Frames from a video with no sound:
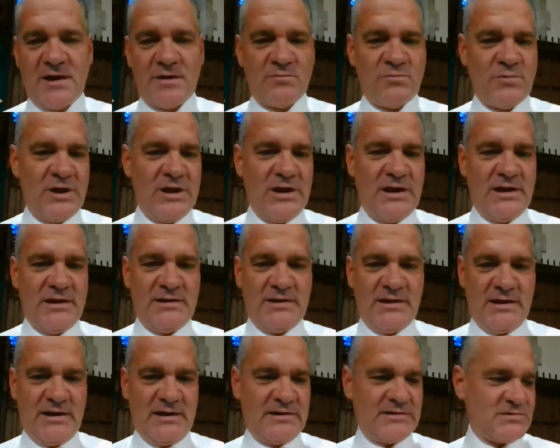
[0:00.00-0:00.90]
Read
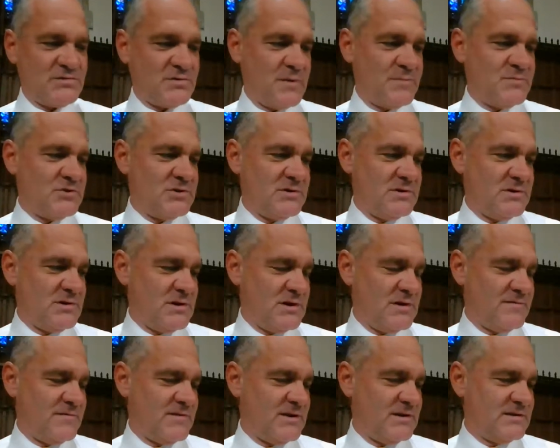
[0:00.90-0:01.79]
the description
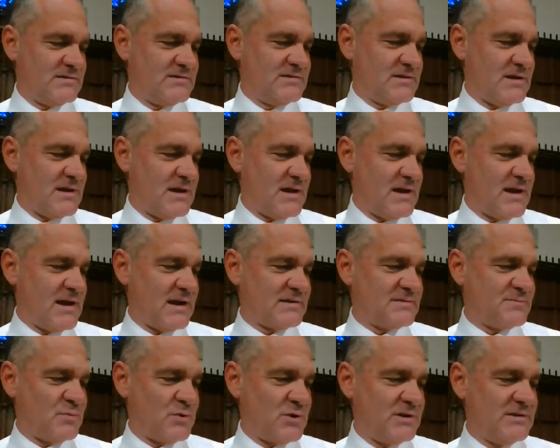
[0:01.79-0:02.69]
of his
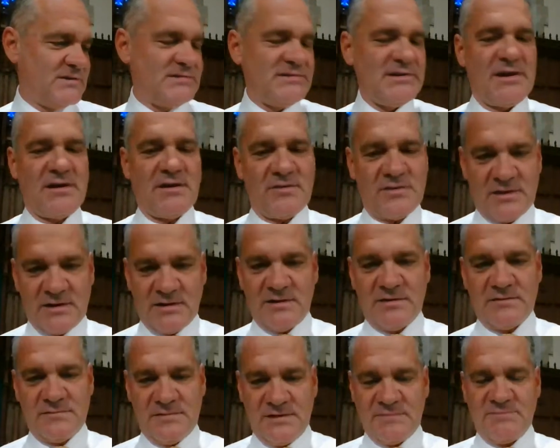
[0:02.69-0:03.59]
exploits, now
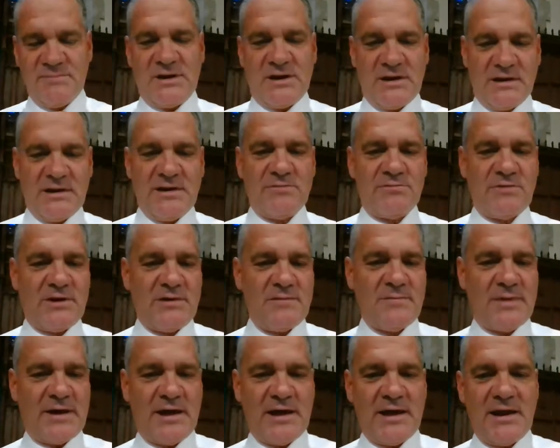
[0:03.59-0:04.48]
admittedly
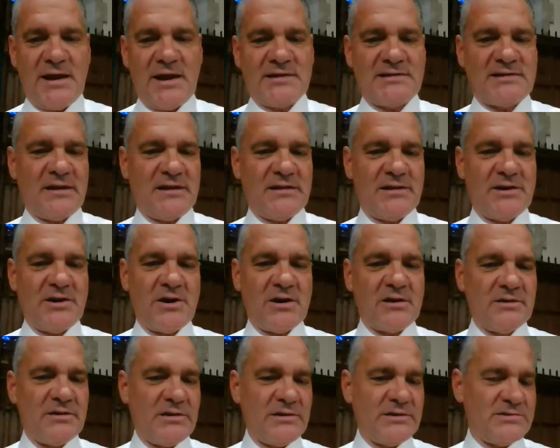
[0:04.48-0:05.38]
written by an
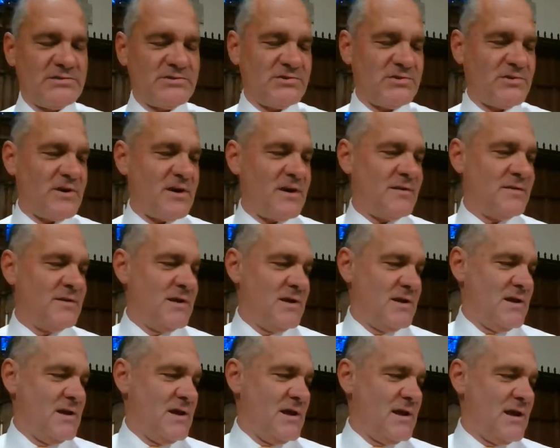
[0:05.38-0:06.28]
anti-clerical historian,
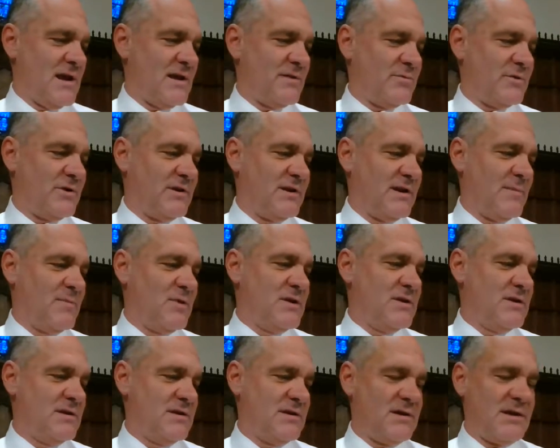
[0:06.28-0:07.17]
Edward
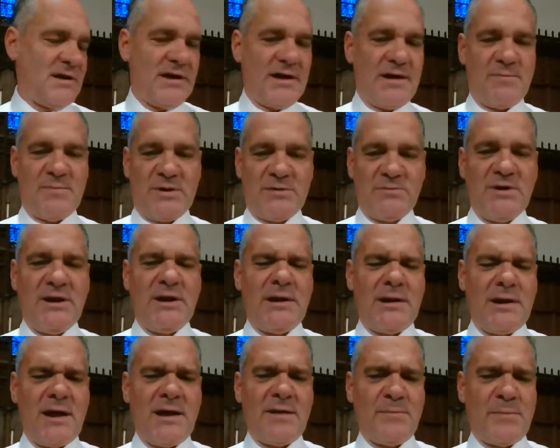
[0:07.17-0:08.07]
Gibbon, but read
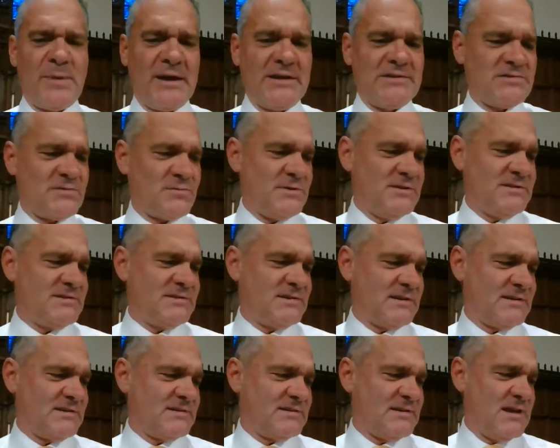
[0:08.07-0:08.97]
it on page
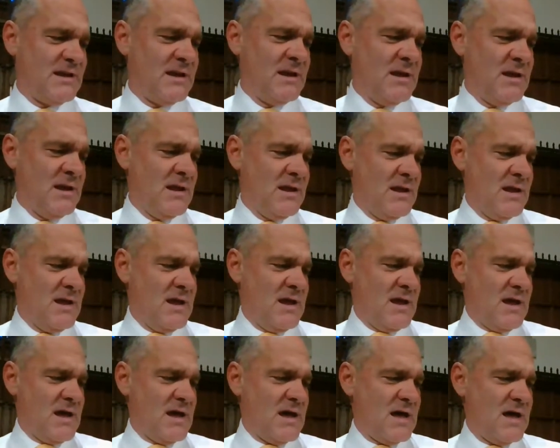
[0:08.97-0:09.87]
360.
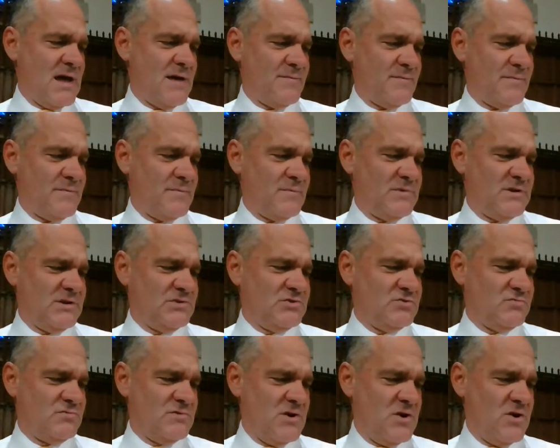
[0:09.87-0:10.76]
Did
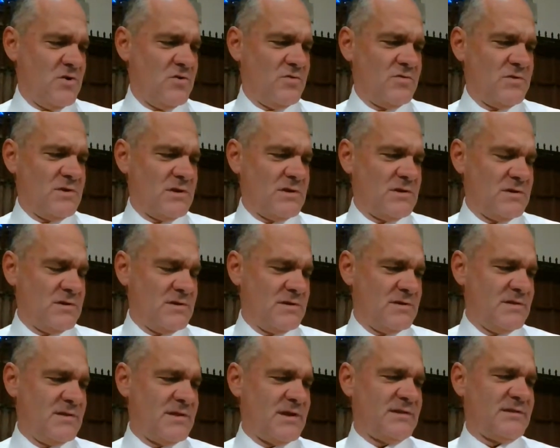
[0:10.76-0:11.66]
you know
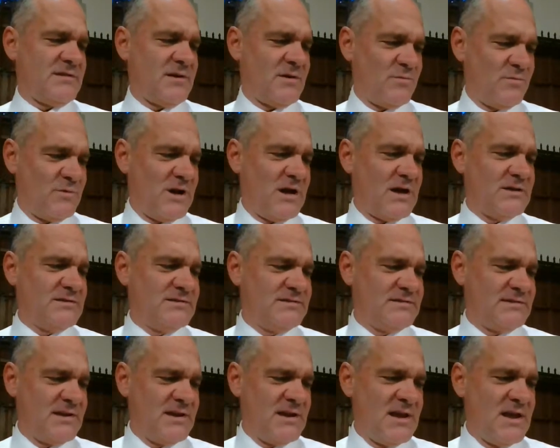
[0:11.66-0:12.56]
that there
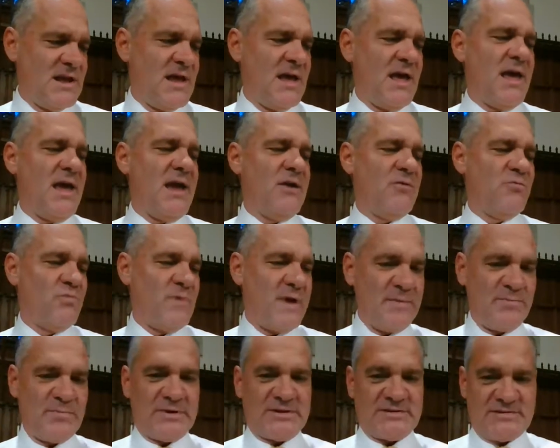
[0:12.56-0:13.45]
was a
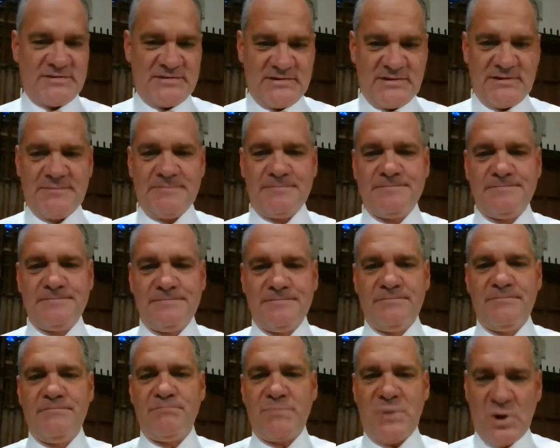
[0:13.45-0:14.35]
rapist
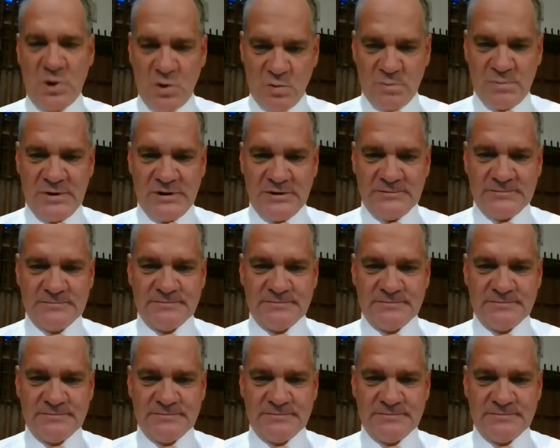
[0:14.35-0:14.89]
pope?